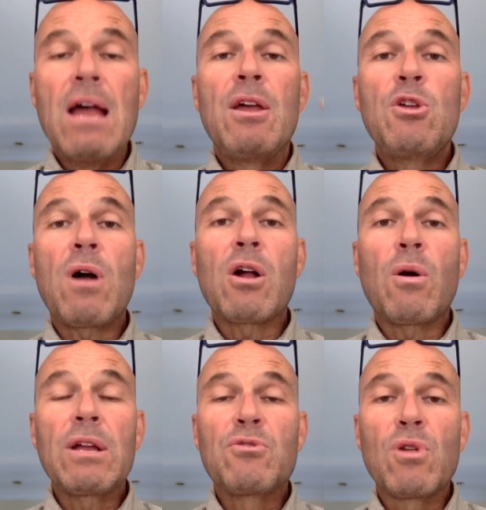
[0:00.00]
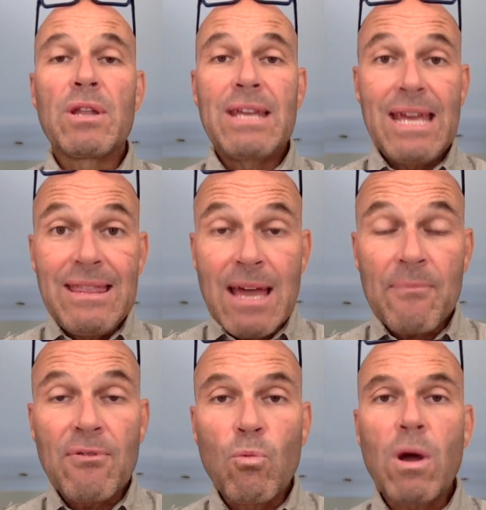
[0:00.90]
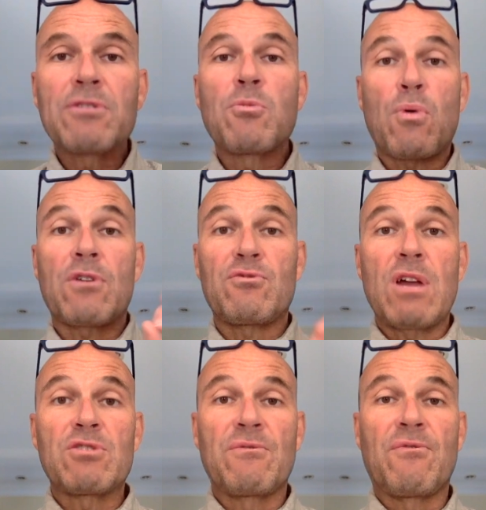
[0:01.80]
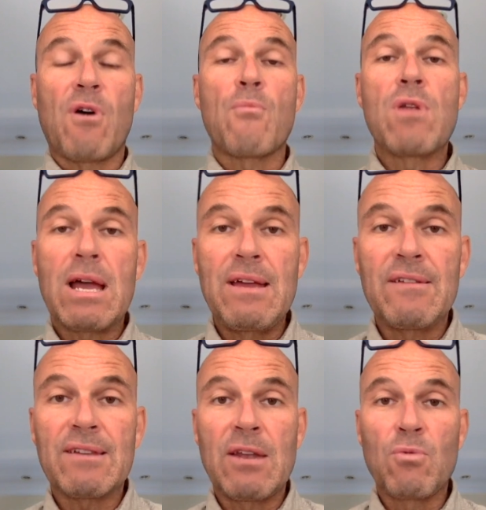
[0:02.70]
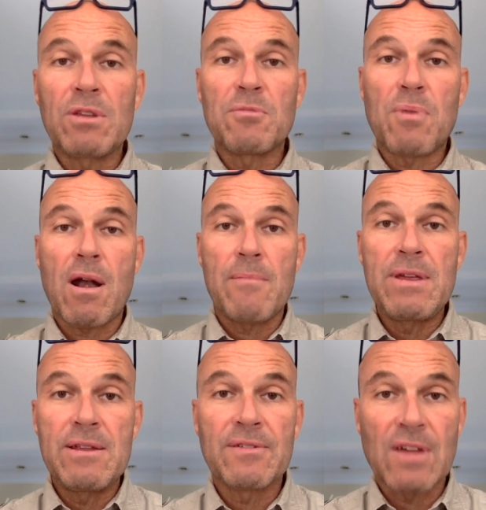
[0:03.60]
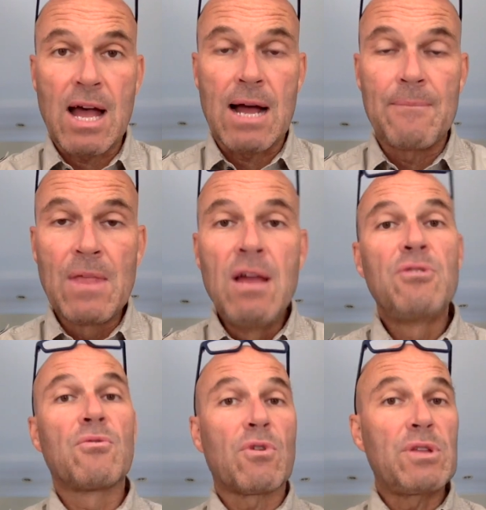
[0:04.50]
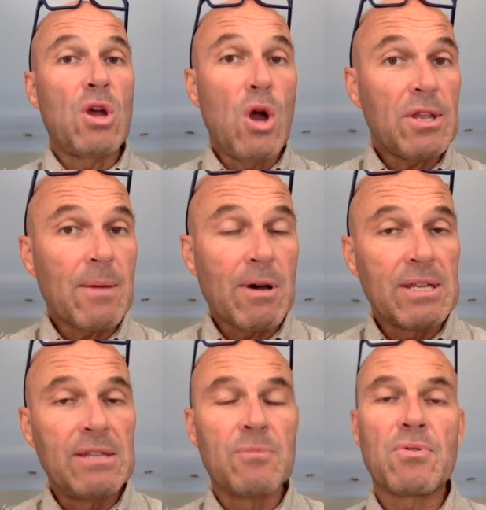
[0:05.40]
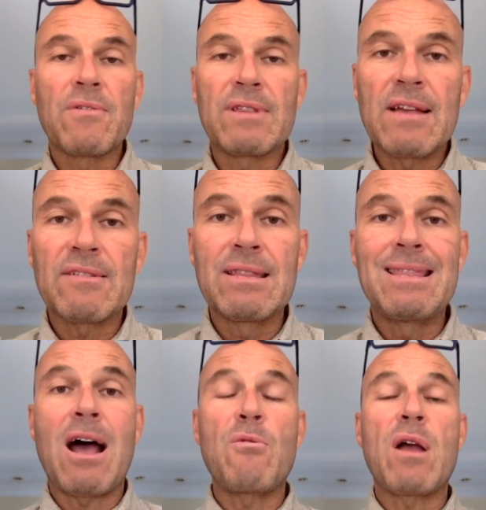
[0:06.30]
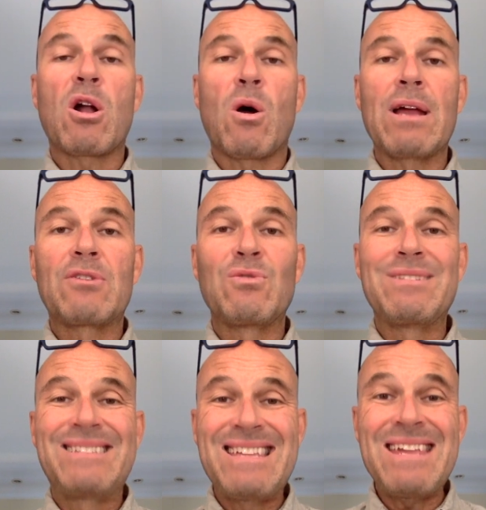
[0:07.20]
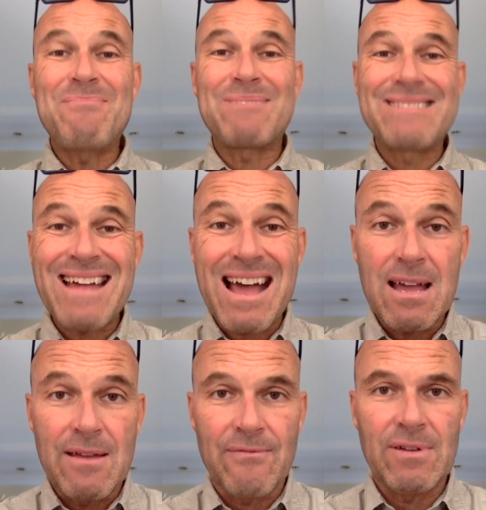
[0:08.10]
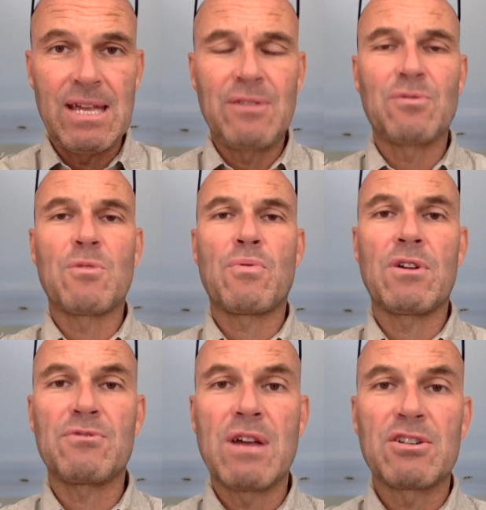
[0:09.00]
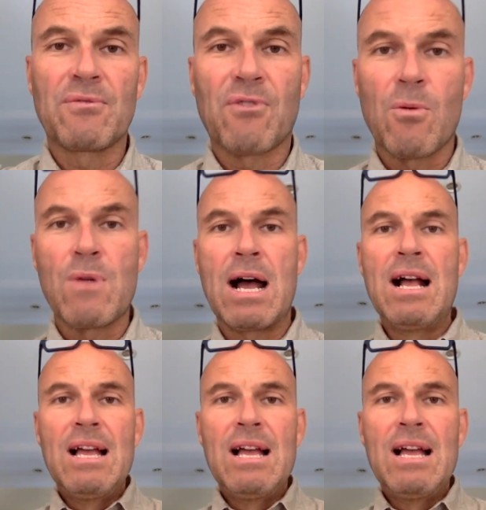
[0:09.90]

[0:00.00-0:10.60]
You are going to learn in depth what the persuasion formula is and what the parameters are. You've already heard about it in the previous lesson. Now you are going to deep dive into the persuasion formula,